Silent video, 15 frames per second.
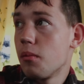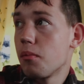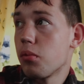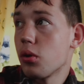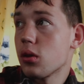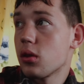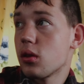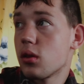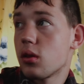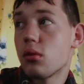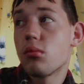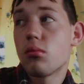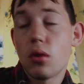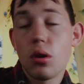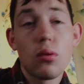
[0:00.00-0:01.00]
But
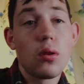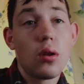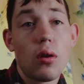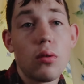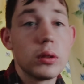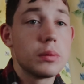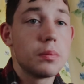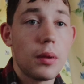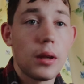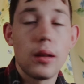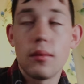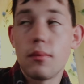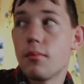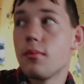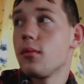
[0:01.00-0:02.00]
there will always be,
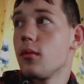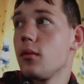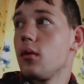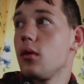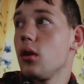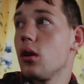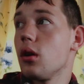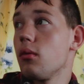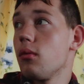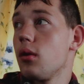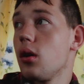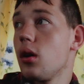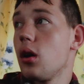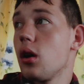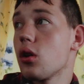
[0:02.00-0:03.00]
you know,
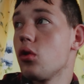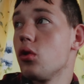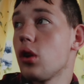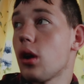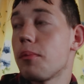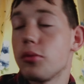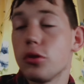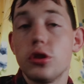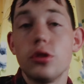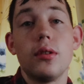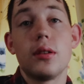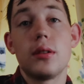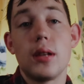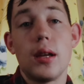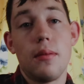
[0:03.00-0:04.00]
a good
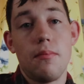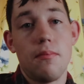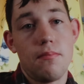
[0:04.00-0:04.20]
opportunity